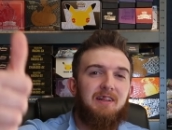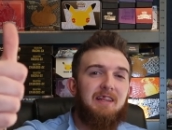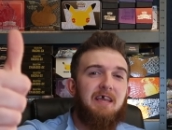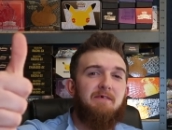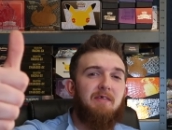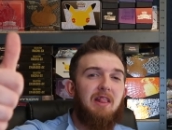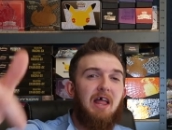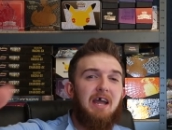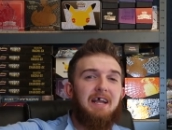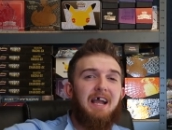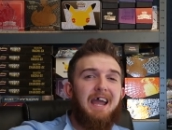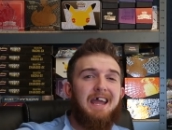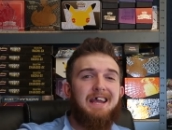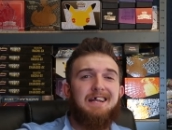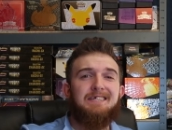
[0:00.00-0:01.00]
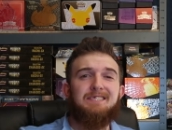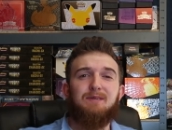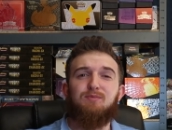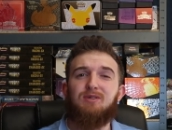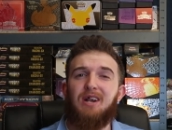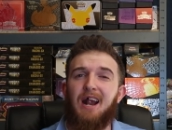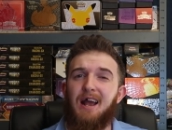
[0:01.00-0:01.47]
to leave a like and
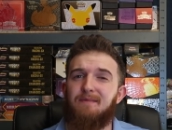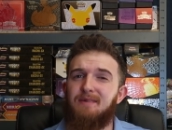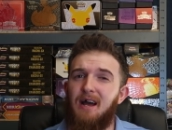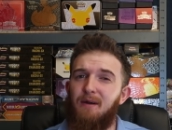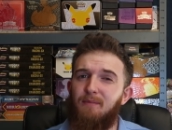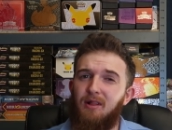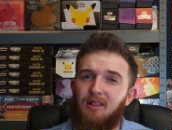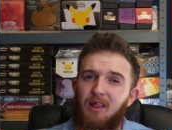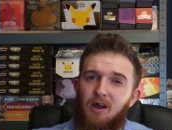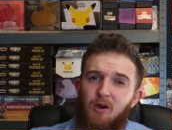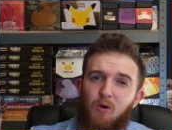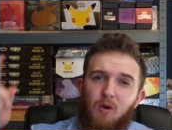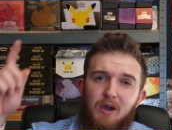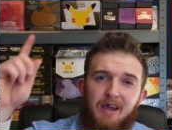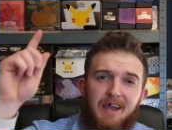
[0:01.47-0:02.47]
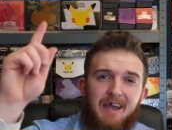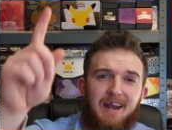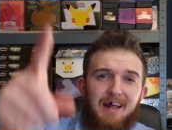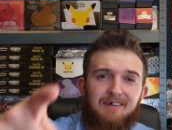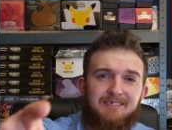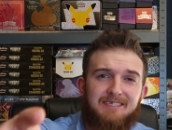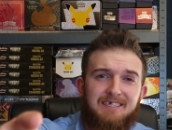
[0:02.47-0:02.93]
subscribe down below, and
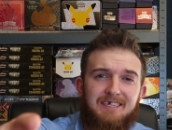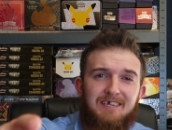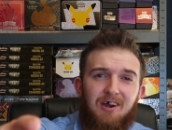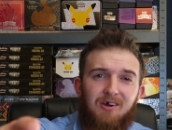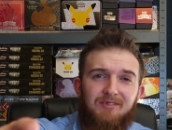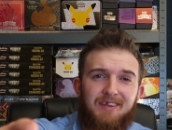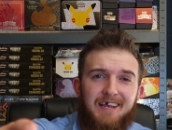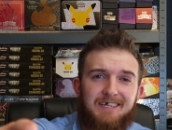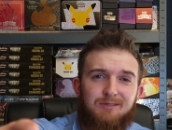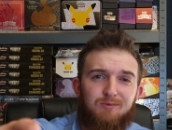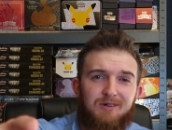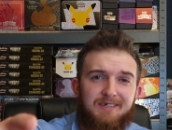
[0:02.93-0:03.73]
I'll see y'all next